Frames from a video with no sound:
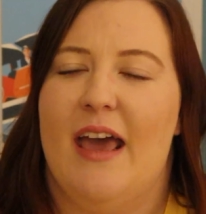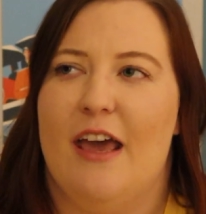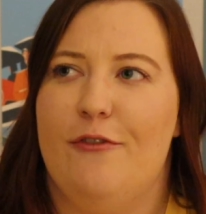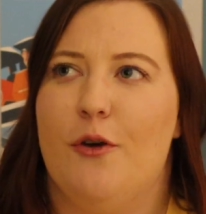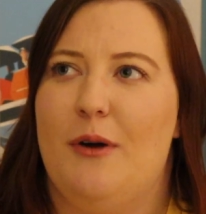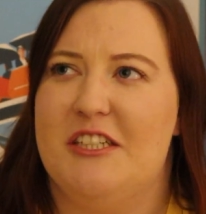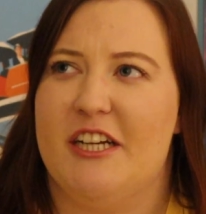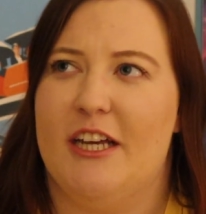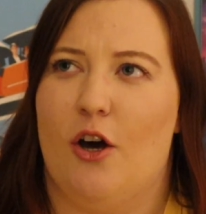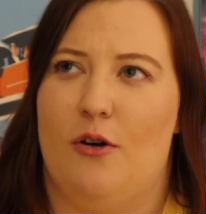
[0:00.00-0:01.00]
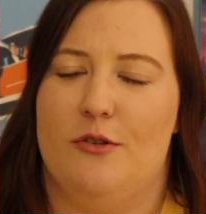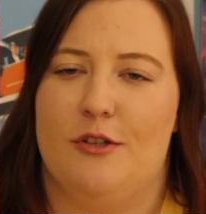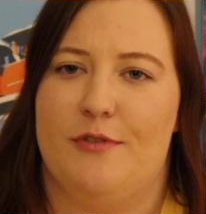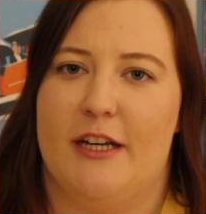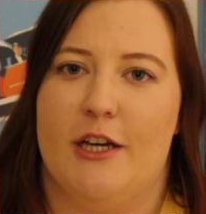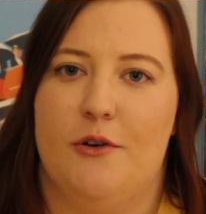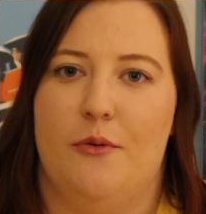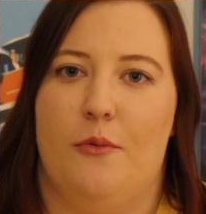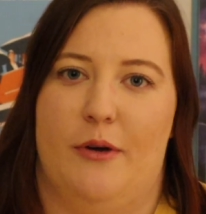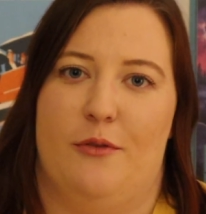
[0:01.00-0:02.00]
if you're watching an older
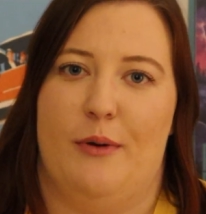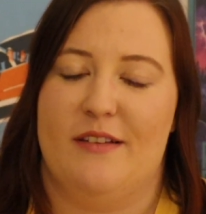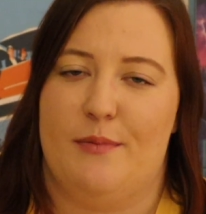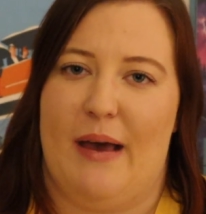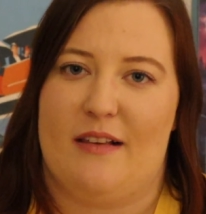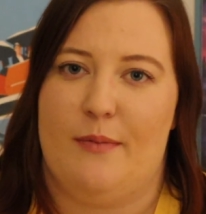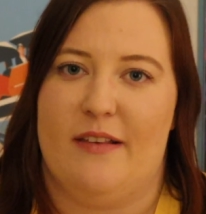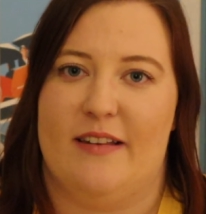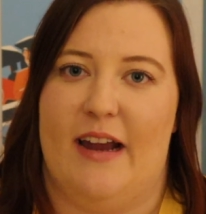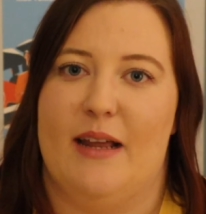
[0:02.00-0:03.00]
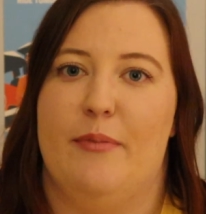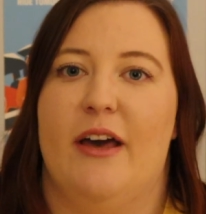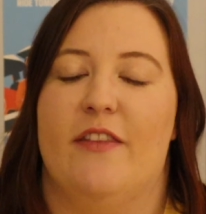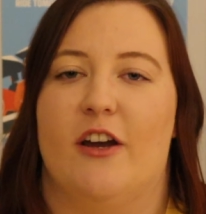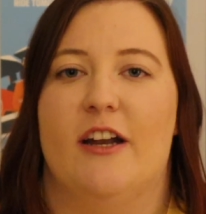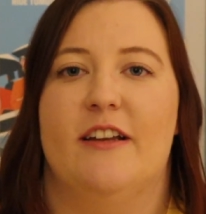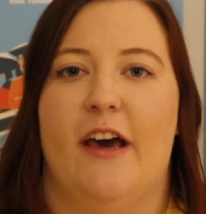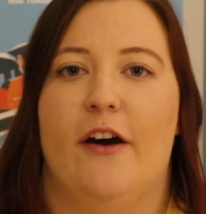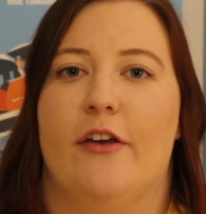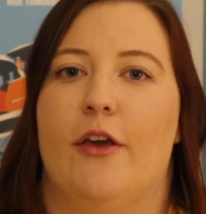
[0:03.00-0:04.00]
video with Ways to Maximize the Dining Plan, they're going to
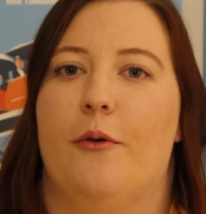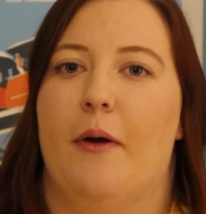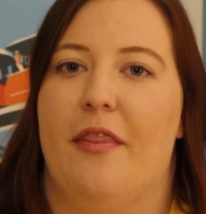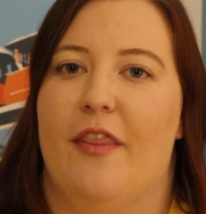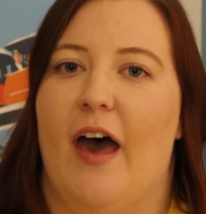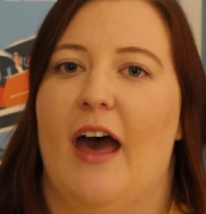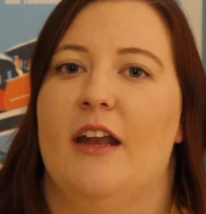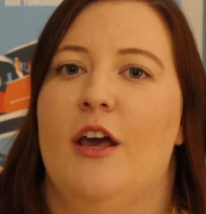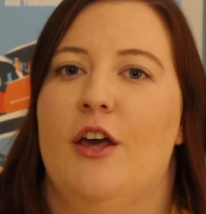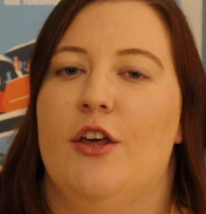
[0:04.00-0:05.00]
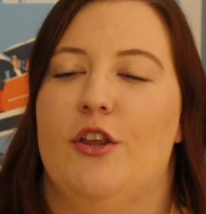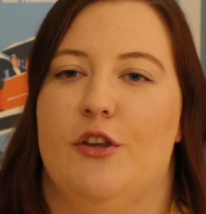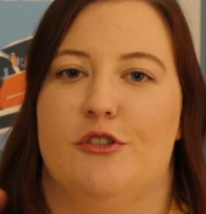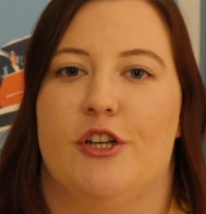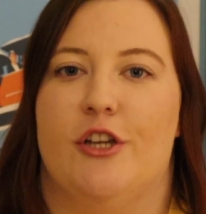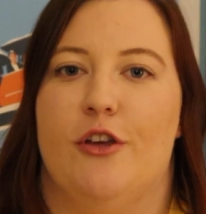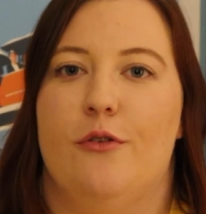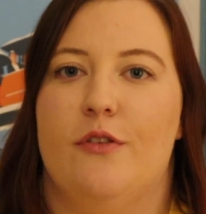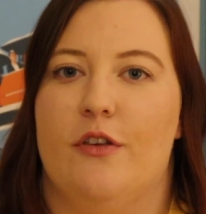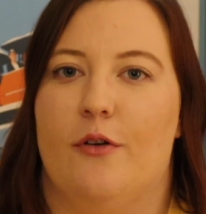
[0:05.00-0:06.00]
tell you that you should
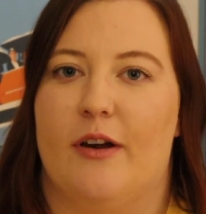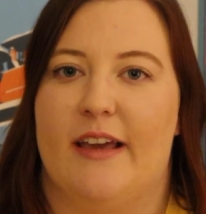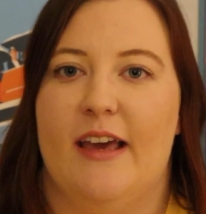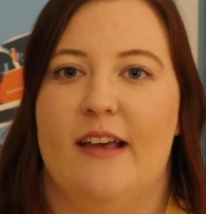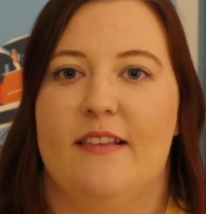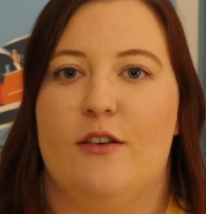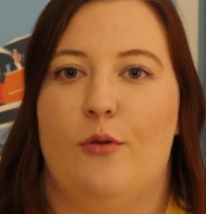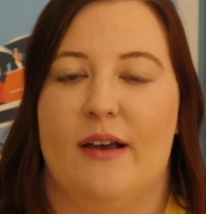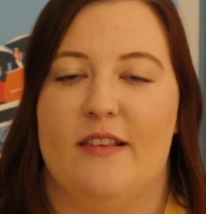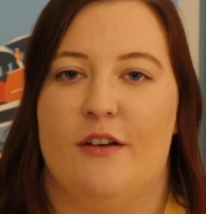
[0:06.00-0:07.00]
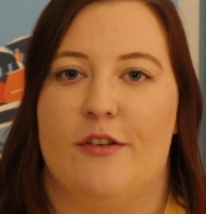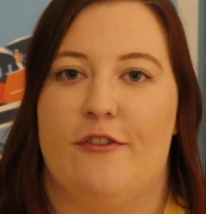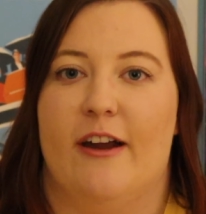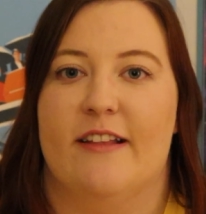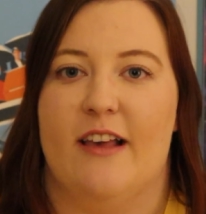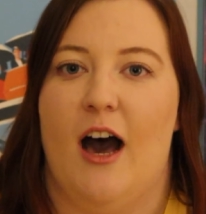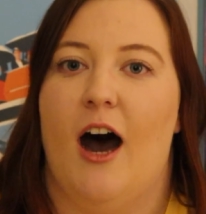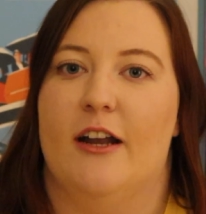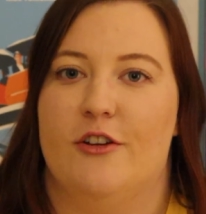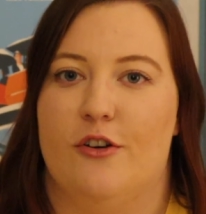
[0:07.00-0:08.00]
use your kids' quick service credits
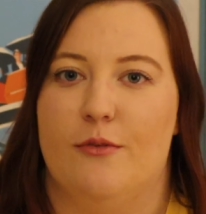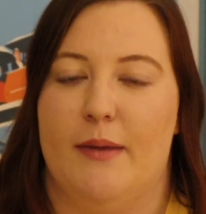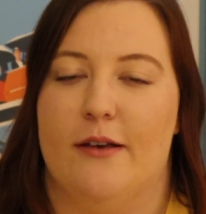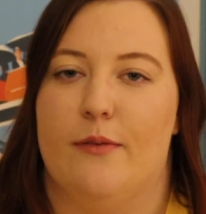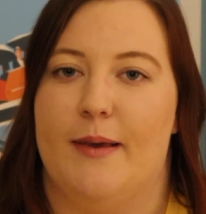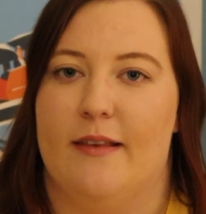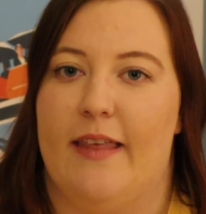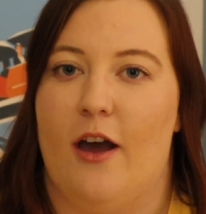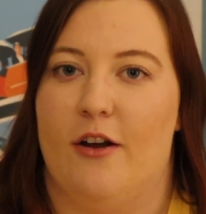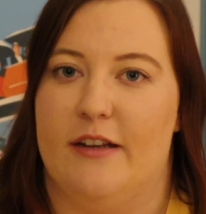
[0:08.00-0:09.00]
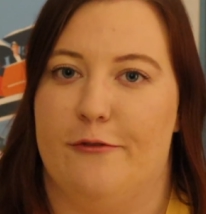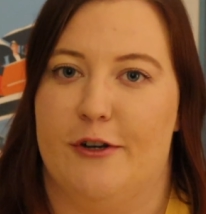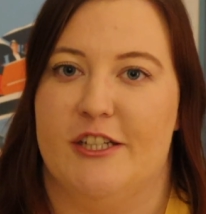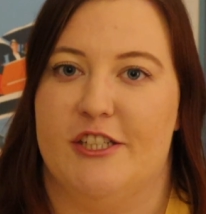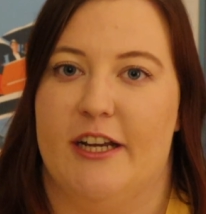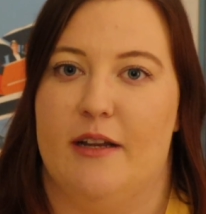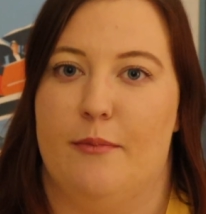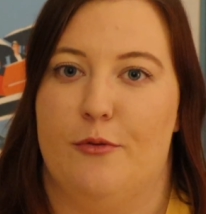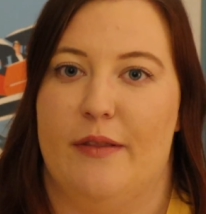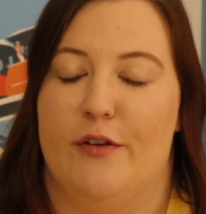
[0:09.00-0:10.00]
on adult meals because they aren't differentiated
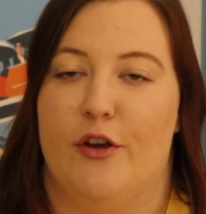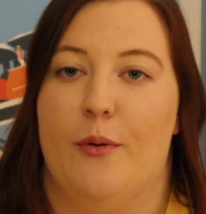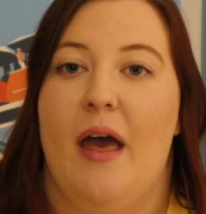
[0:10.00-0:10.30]
between the two.